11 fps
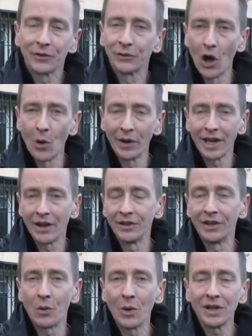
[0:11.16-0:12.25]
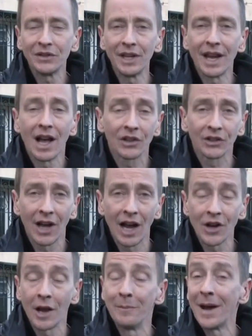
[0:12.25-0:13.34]
flowing here at the Queen City Elks
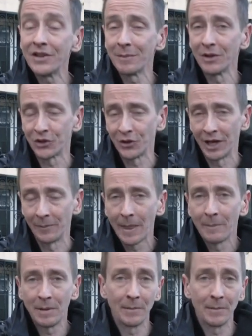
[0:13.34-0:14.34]
Lodge on Benjamin Street.